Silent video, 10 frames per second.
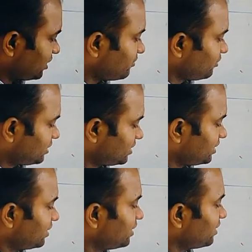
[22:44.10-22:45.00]
time we'll
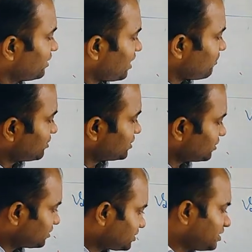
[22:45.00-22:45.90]
see how much
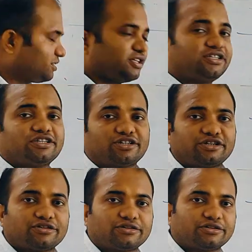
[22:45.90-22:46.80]
changes
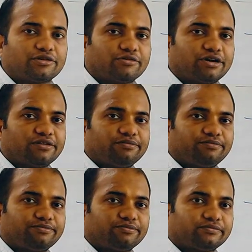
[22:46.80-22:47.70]
required.
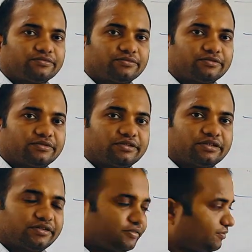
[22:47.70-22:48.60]
Okay,